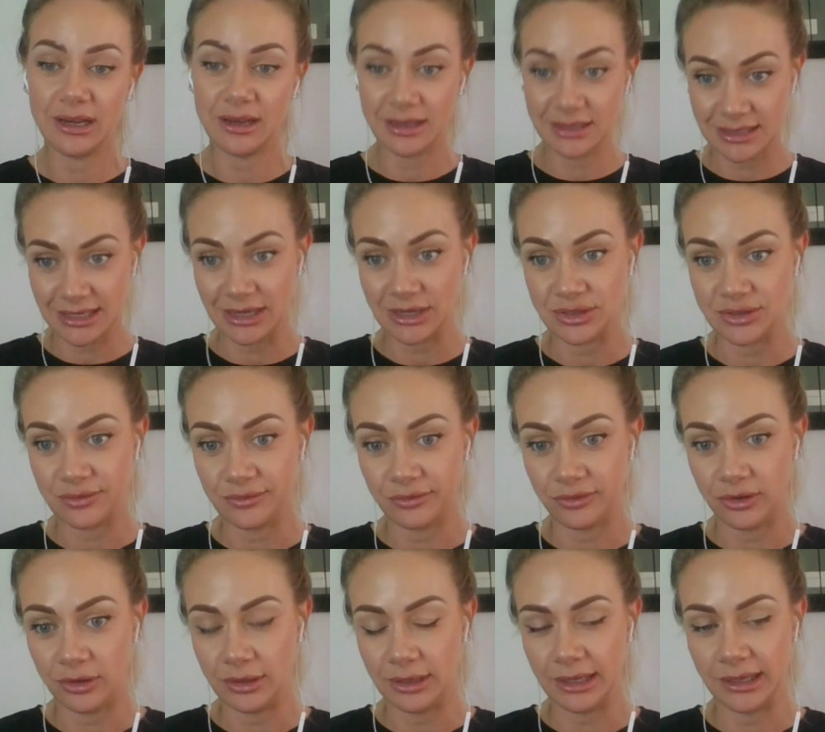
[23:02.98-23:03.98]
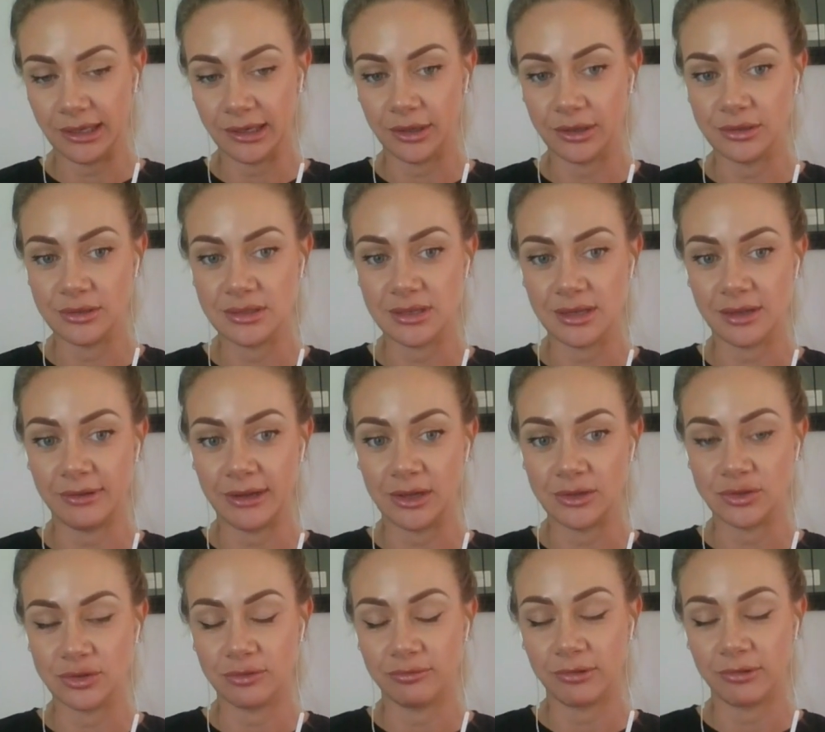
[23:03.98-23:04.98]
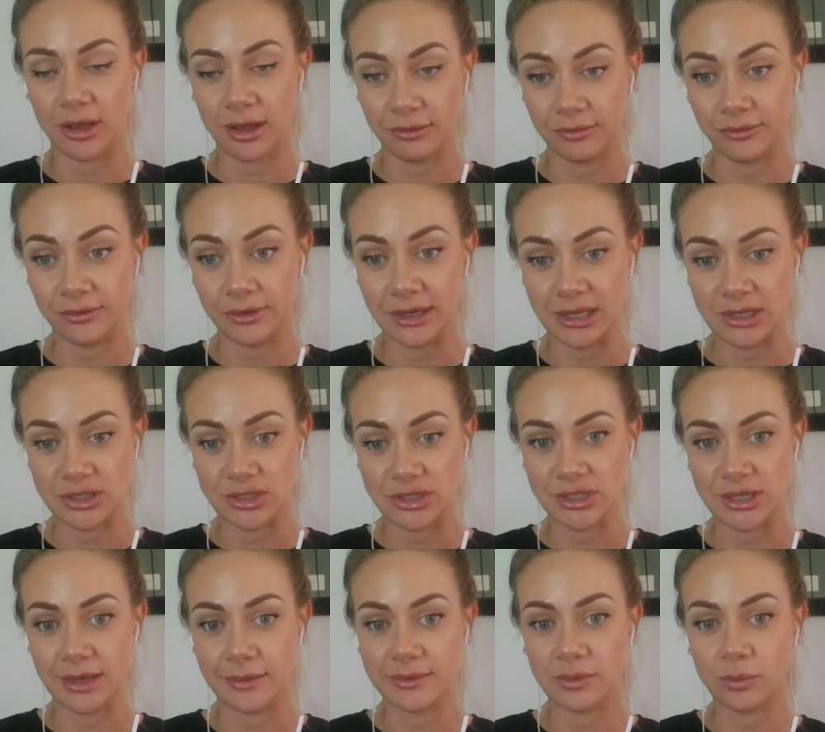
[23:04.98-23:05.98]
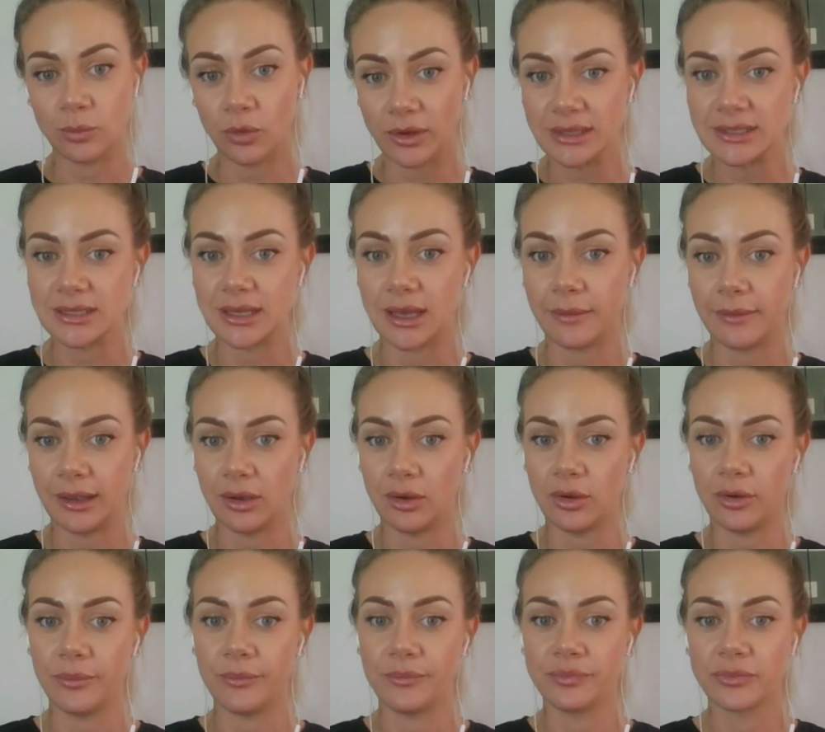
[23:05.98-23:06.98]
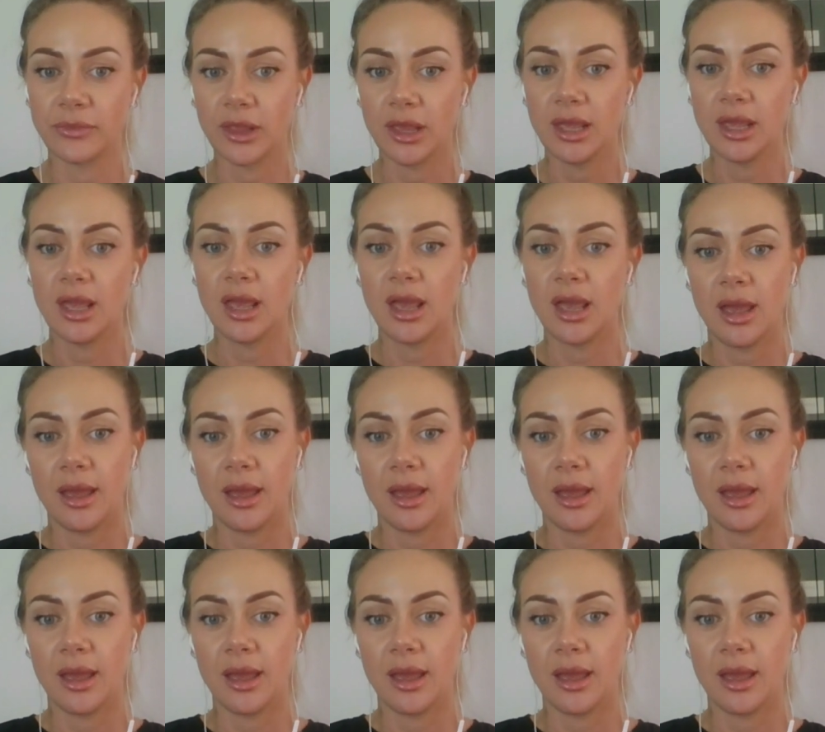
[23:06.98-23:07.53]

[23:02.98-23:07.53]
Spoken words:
is a realization for you, Leos, around your current relationships. What is going on?